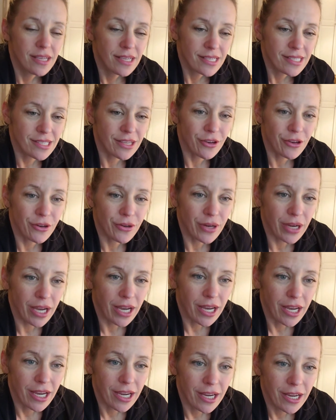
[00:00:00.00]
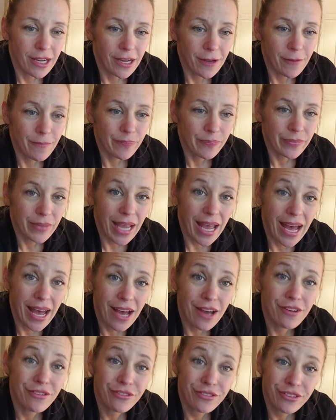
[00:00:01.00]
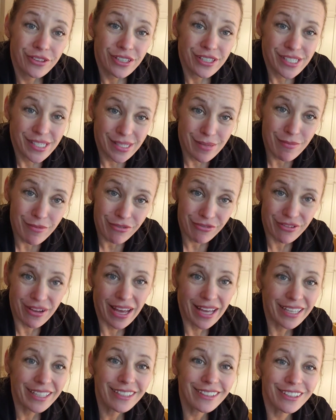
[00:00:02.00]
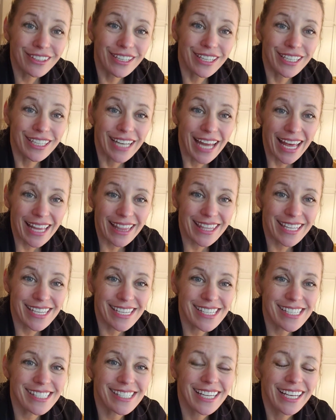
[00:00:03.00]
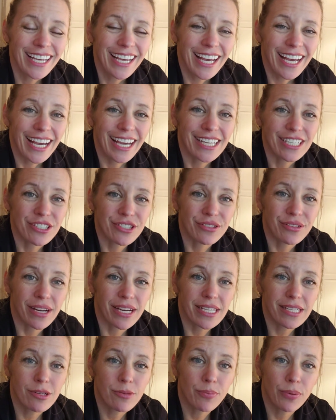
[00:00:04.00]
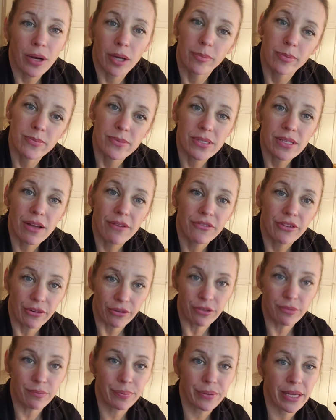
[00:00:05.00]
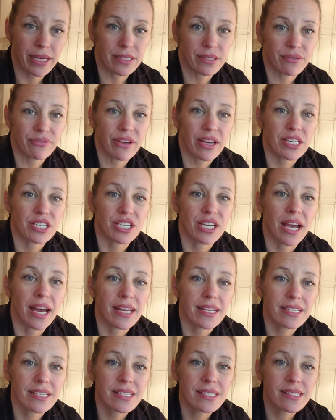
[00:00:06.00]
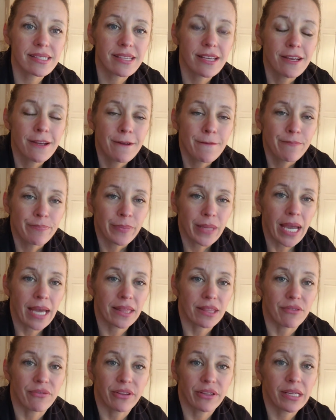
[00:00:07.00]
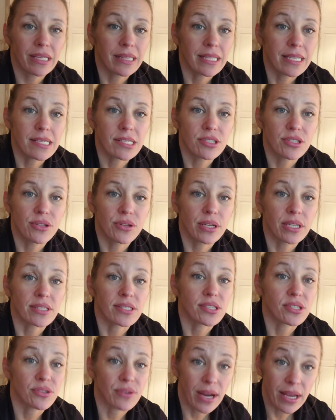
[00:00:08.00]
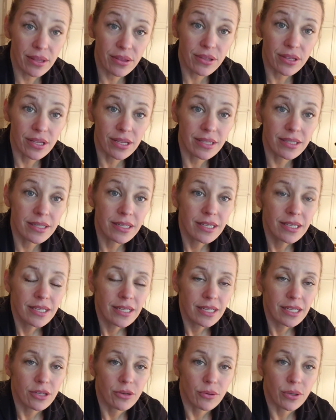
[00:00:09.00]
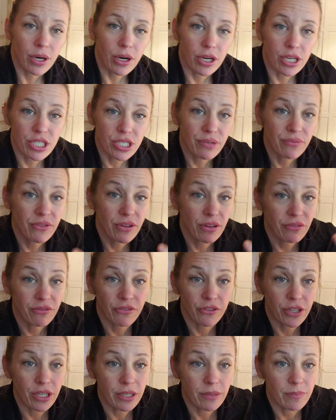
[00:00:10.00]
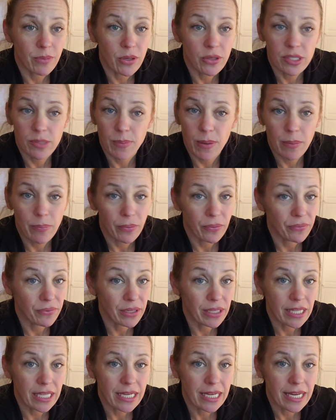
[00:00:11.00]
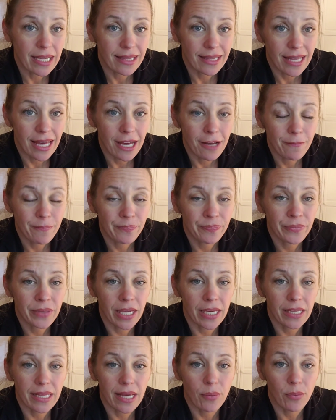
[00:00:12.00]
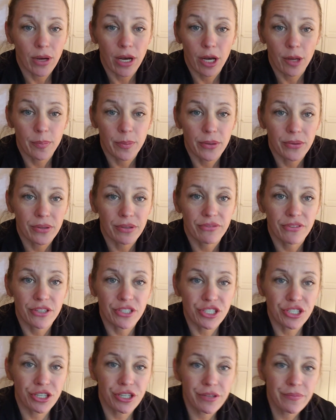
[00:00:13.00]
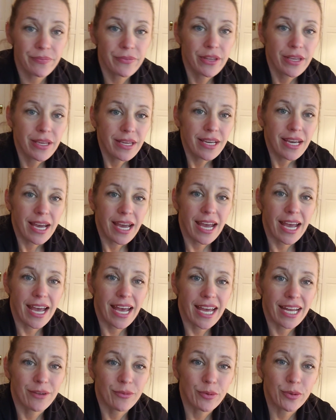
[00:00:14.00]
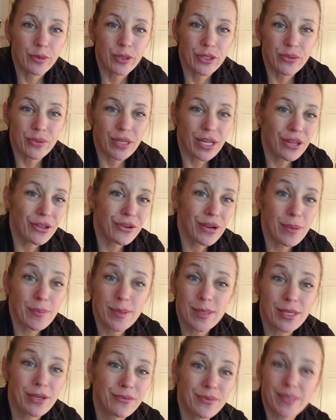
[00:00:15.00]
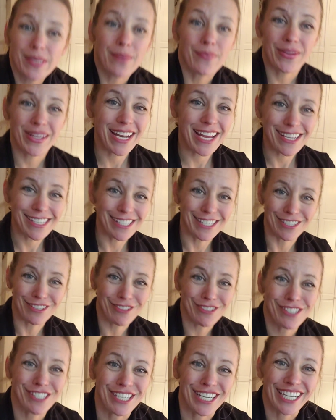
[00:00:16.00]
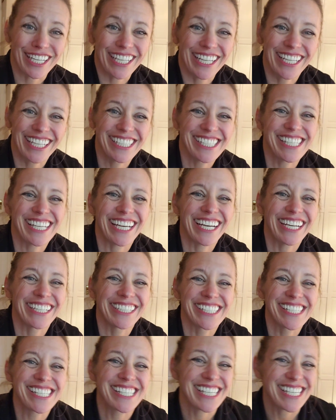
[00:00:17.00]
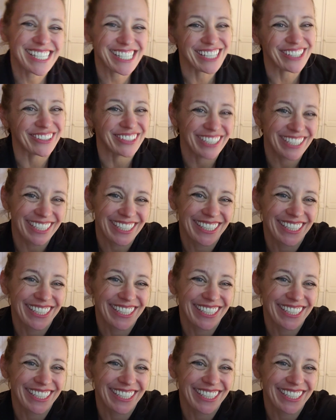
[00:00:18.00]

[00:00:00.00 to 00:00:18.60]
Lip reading: So have some fun looking at this and try to problem solve your own plantar fasciitis. At the very least, you can strengthen your arch of your foot. Most people really need that, and that will help you in the future. And we'll do another episode with something else interesting. So see you soon.